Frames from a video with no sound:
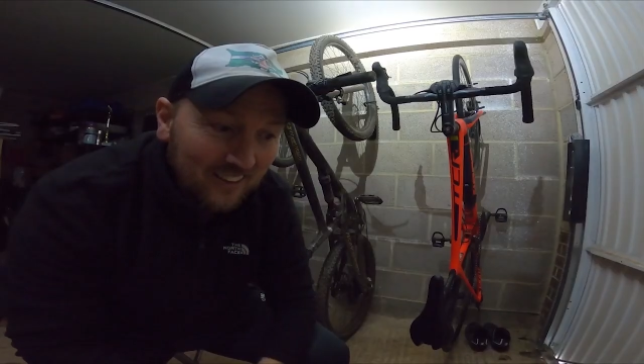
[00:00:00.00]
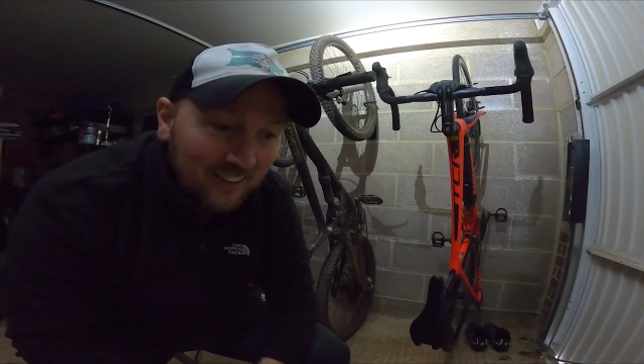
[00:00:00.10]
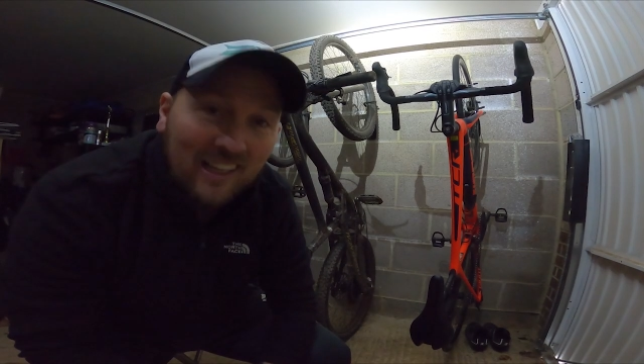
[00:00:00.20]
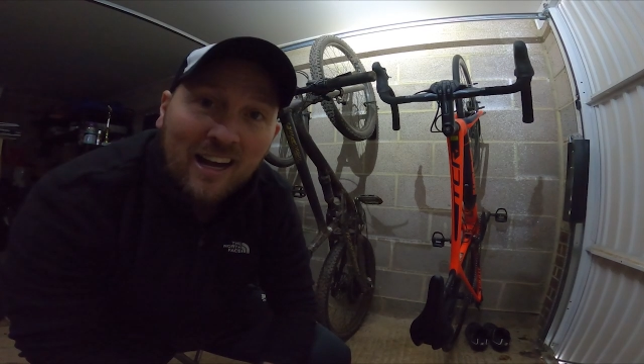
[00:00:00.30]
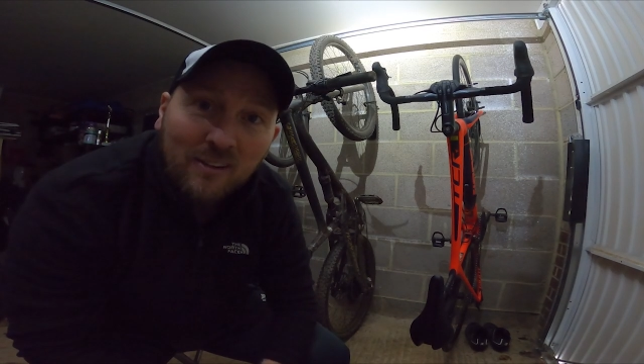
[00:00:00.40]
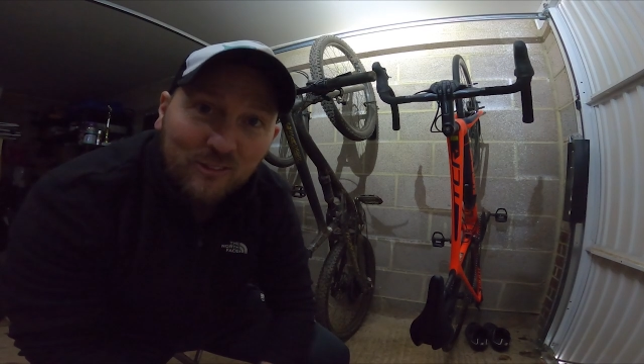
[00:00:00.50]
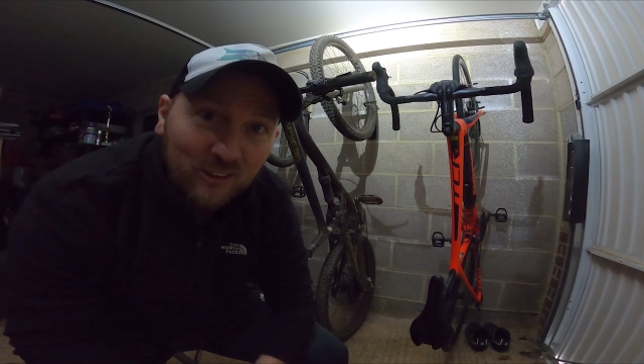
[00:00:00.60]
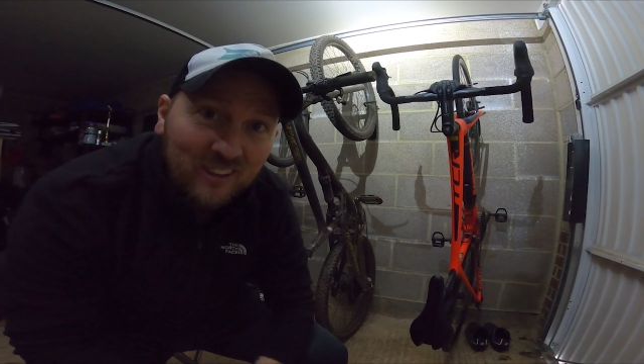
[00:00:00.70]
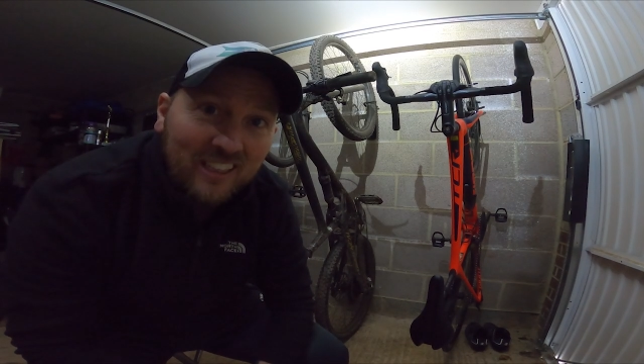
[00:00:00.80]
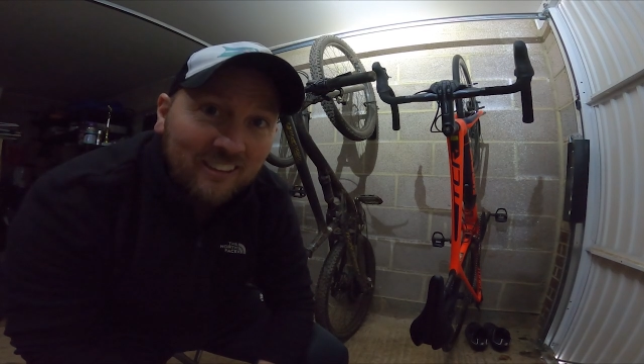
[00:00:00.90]
The laugh
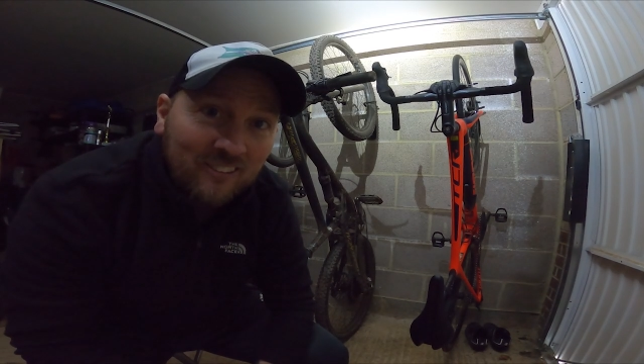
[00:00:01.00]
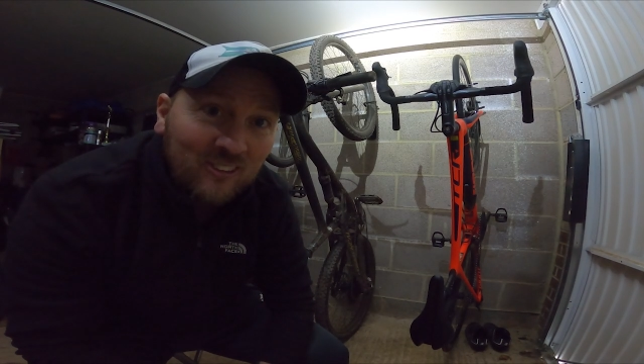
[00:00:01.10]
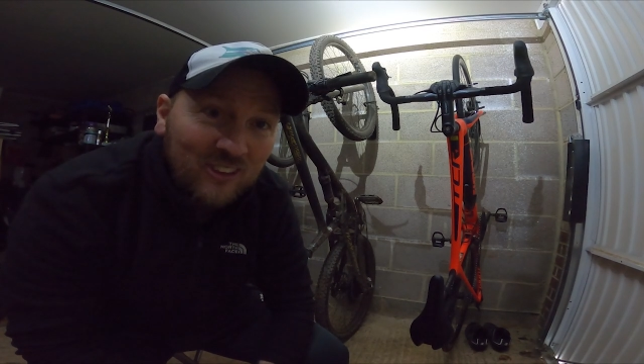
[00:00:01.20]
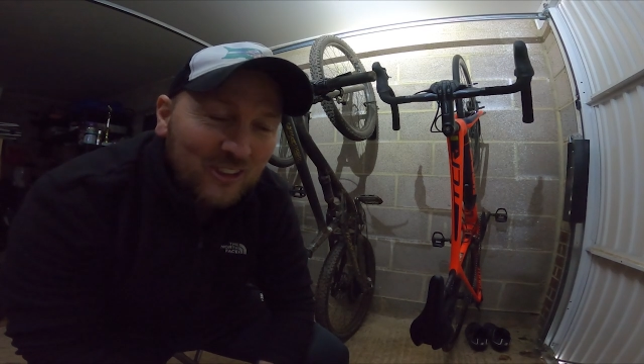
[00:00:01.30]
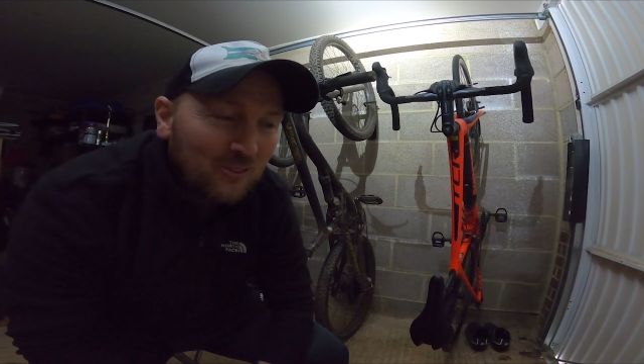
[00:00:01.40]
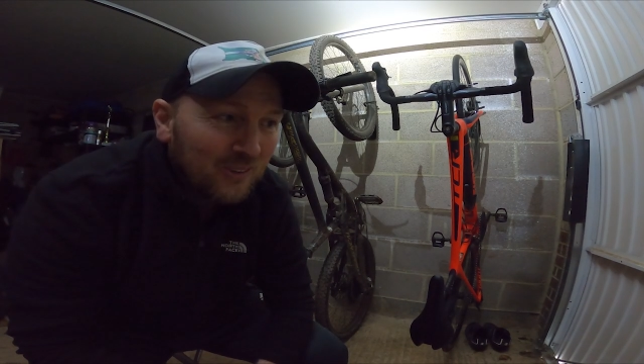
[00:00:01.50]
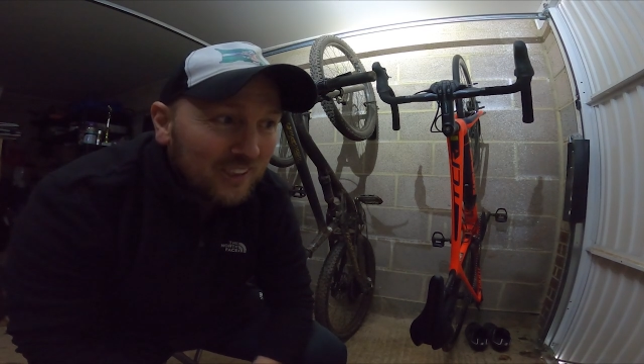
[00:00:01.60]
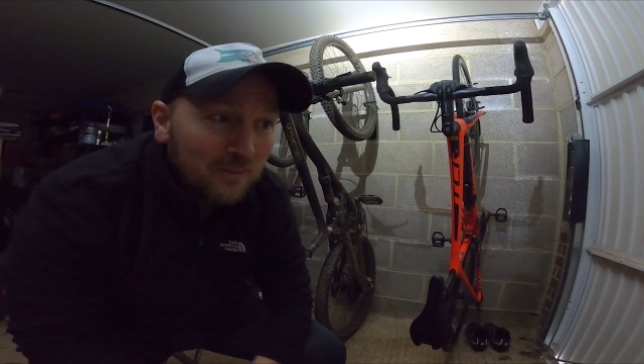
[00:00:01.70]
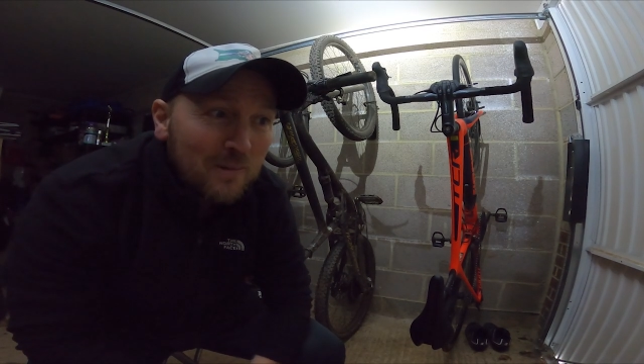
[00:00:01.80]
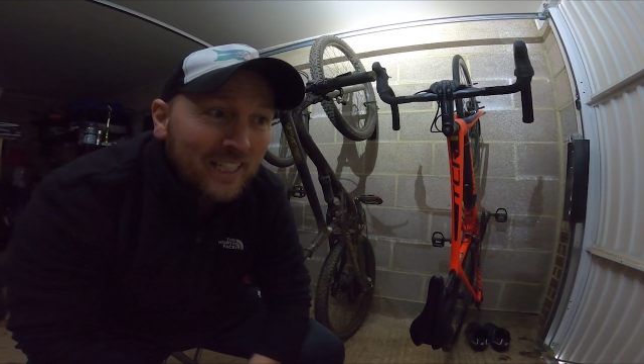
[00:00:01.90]
you can hear on this one
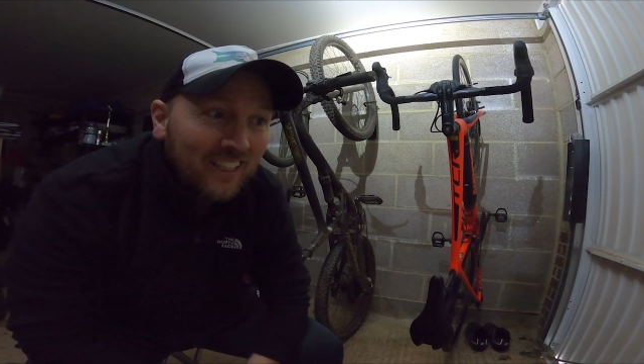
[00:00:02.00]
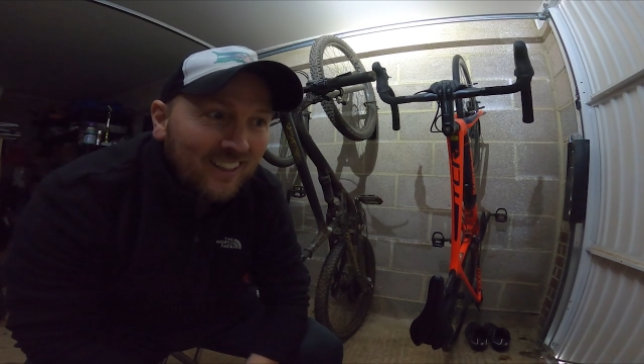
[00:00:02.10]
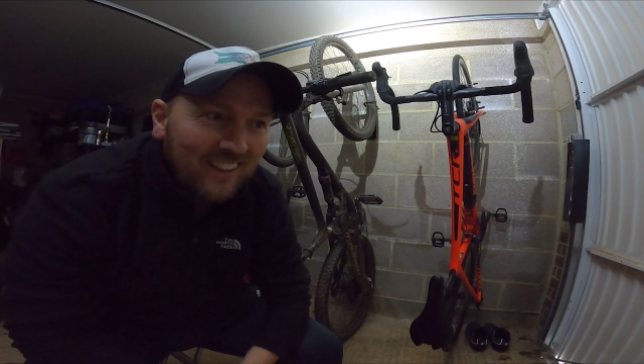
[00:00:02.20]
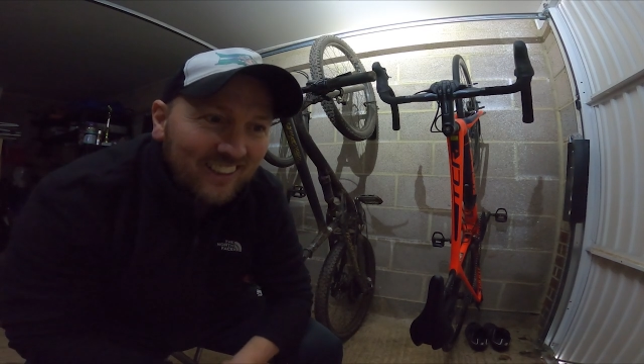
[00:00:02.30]
is me.